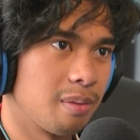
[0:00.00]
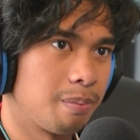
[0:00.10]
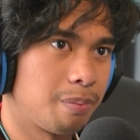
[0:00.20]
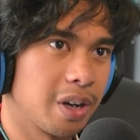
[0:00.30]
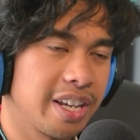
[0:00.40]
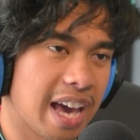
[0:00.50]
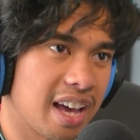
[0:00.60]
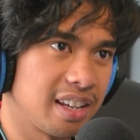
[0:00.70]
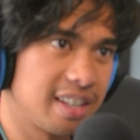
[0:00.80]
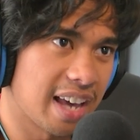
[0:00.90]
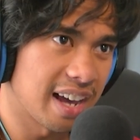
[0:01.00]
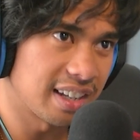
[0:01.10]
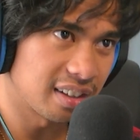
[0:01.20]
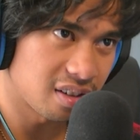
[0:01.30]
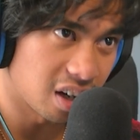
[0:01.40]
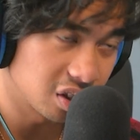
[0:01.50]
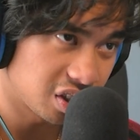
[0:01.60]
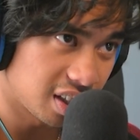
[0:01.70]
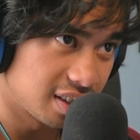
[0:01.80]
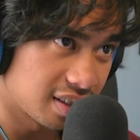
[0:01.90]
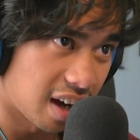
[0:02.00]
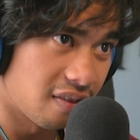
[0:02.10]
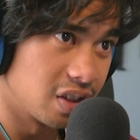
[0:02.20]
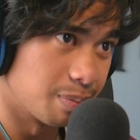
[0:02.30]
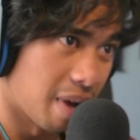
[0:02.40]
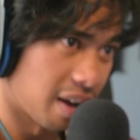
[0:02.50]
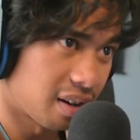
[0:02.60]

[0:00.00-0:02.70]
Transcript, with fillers: But he can't, he can't get touched inside of his mech.